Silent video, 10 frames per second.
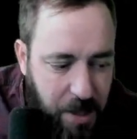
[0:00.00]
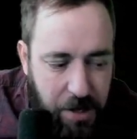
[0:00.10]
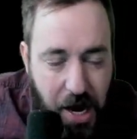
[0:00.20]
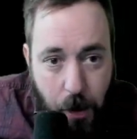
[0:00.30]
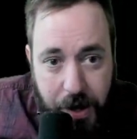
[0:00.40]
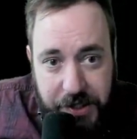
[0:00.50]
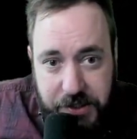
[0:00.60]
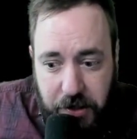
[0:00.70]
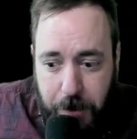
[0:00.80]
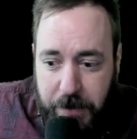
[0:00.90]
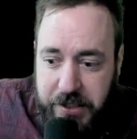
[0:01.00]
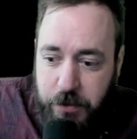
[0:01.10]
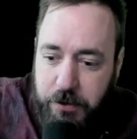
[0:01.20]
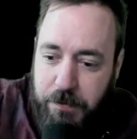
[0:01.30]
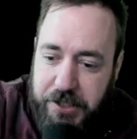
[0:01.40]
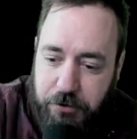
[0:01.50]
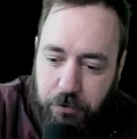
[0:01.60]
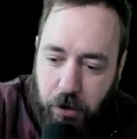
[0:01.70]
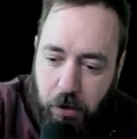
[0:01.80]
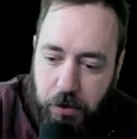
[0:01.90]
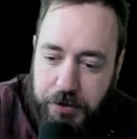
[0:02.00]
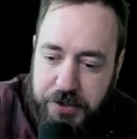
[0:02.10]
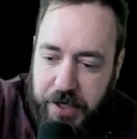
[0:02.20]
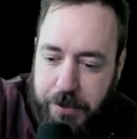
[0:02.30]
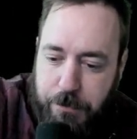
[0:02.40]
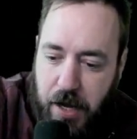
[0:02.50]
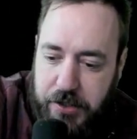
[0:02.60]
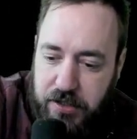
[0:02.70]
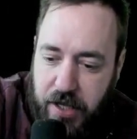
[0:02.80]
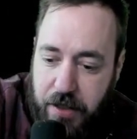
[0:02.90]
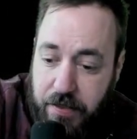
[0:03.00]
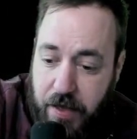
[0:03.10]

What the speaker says: Now I can start messing with my scrolls. I can modulate